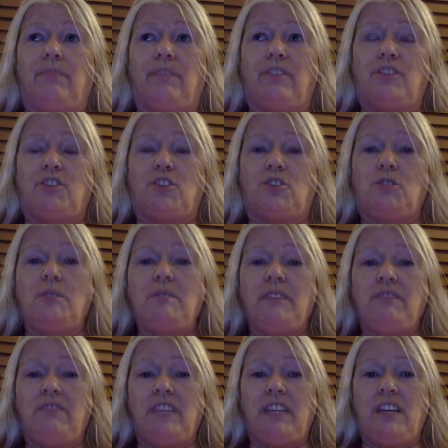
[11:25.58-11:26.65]

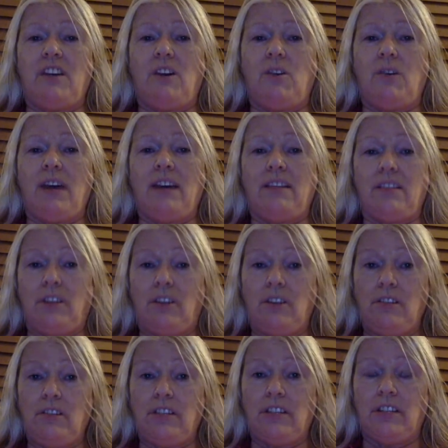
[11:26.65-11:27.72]
Streaming video has
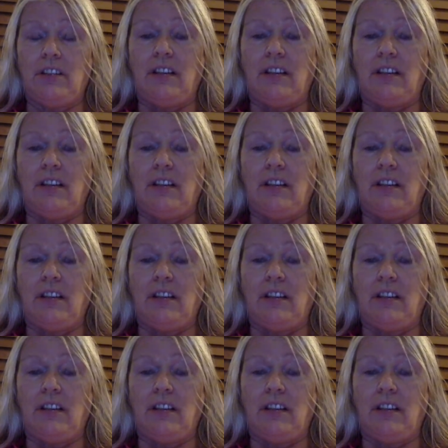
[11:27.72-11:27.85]
hurt.